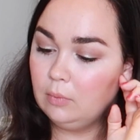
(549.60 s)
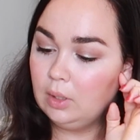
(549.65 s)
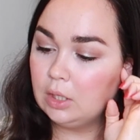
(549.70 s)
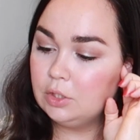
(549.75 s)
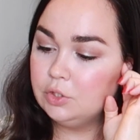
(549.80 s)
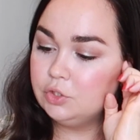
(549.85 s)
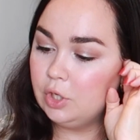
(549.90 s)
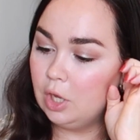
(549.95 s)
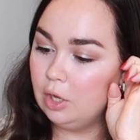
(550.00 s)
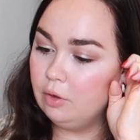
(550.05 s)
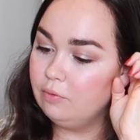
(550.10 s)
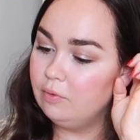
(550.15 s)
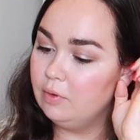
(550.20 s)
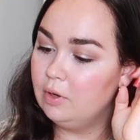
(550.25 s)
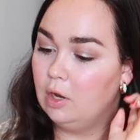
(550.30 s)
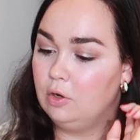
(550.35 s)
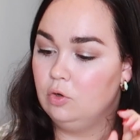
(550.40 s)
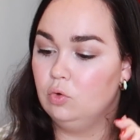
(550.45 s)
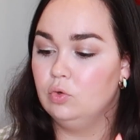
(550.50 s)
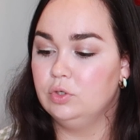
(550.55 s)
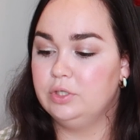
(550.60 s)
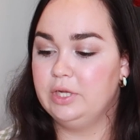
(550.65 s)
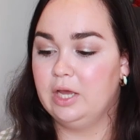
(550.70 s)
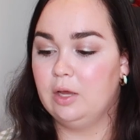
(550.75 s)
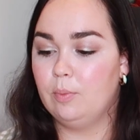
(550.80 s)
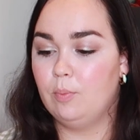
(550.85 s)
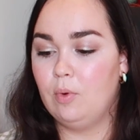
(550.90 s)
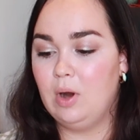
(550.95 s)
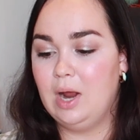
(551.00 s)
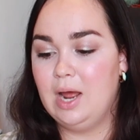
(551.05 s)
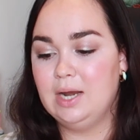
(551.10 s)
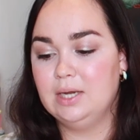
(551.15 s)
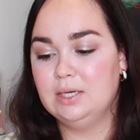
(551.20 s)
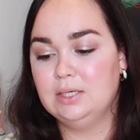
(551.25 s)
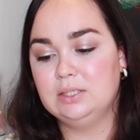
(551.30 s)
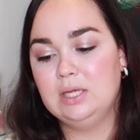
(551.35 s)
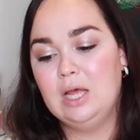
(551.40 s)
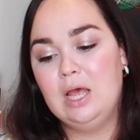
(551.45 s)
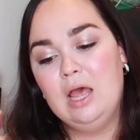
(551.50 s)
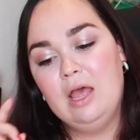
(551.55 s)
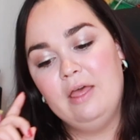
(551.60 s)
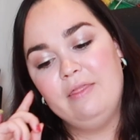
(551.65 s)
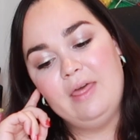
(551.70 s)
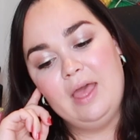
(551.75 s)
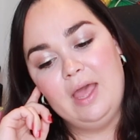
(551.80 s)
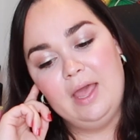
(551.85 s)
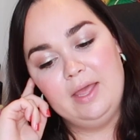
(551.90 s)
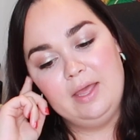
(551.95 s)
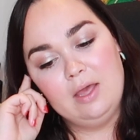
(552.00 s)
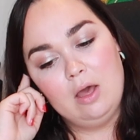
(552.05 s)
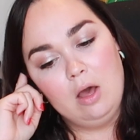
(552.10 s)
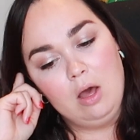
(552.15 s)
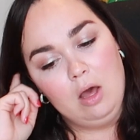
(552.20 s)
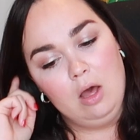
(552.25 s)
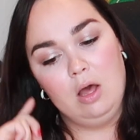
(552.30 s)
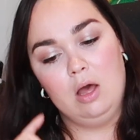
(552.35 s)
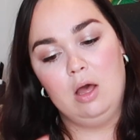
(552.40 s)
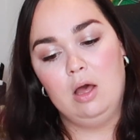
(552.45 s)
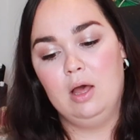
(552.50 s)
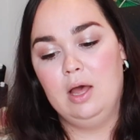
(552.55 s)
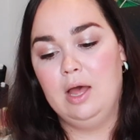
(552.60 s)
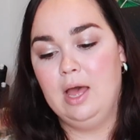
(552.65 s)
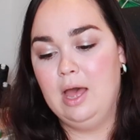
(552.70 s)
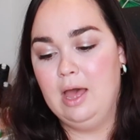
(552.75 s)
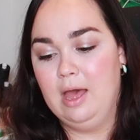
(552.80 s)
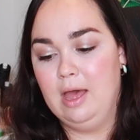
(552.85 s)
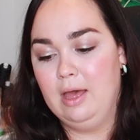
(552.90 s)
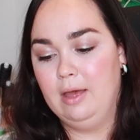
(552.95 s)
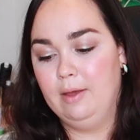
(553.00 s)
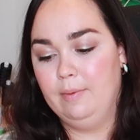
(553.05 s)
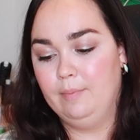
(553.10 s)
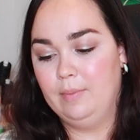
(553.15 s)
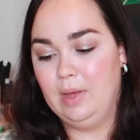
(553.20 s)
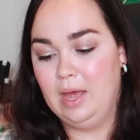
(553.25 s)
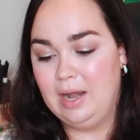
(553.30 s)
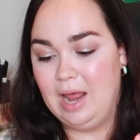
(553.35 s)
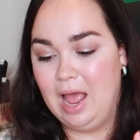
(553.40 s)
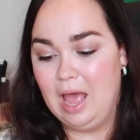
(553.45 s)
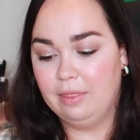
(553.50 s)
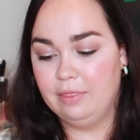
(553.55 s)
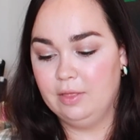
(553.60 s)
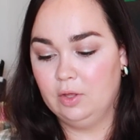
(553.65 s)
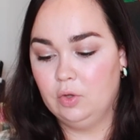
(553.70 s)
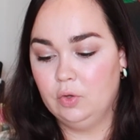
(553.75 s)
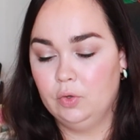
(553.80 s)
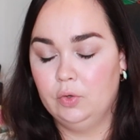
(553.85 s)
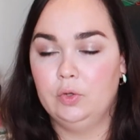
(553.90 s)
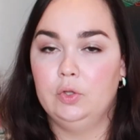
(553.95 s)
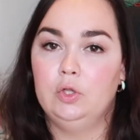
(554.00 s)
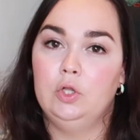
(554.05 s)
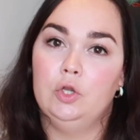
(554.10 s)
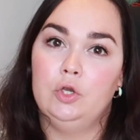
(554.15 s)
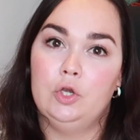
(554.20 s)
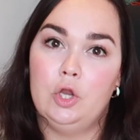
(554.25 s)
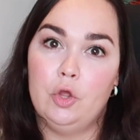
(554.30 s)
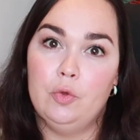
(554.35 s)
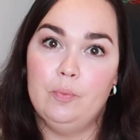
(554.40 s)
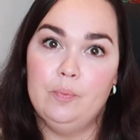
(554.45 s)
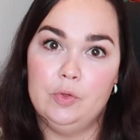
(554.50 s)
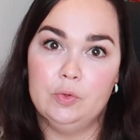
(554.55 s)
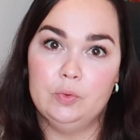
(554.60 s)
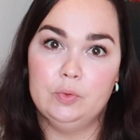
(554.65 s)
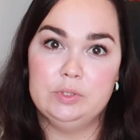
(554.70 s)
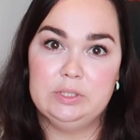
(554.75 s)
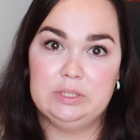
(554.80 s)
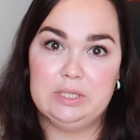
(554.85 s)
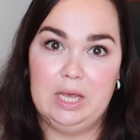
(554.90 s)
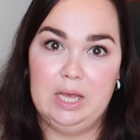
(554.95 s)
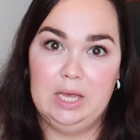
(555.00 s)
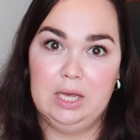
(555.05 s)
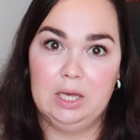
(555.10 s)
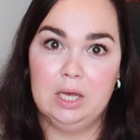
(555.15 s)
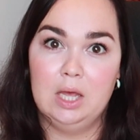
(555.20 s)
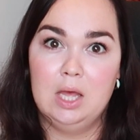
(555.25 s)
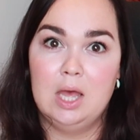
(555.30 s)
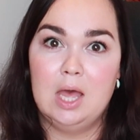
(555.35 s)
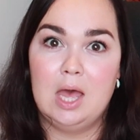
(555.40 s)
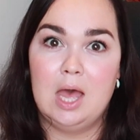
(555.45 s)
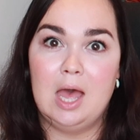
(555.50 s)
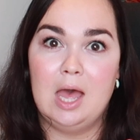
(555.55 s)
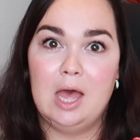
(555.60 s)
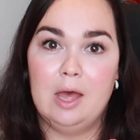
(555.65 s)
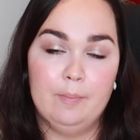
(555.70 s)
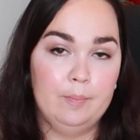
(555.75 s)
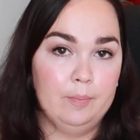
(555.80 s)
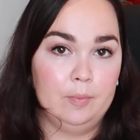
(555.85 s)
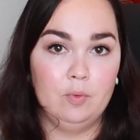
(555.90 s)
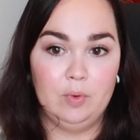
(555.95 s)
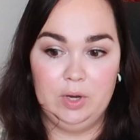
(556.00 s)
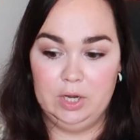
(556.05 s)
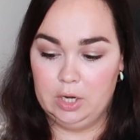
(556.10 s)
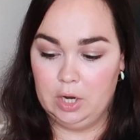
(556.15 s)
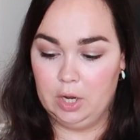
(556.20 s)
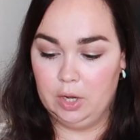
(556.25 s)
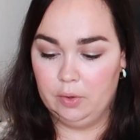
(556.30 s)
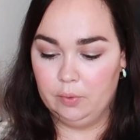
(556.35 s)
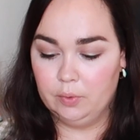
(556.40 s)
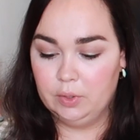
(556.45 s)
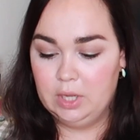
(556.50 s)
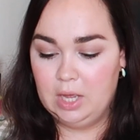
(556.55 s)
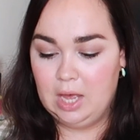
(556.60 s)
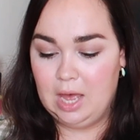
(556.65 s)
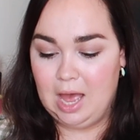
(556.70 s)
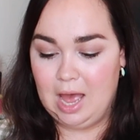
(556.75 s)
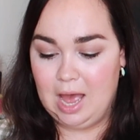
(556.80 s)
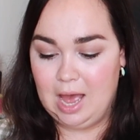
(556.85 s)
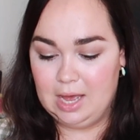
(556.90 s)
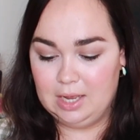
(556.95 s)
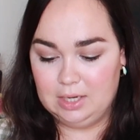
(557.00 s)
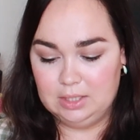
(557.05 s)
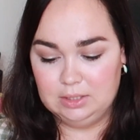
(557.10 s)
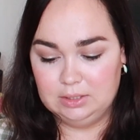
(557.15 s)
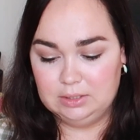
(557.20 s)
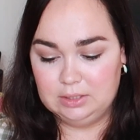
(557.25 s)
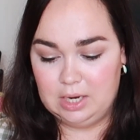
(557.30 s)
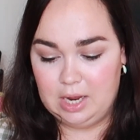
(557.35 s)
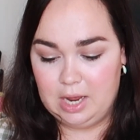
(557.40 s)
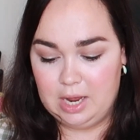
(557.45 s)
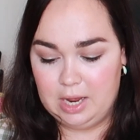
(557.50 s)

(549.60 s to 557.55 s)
So a Nordic brand. They are an ethical, no mulesing merino, and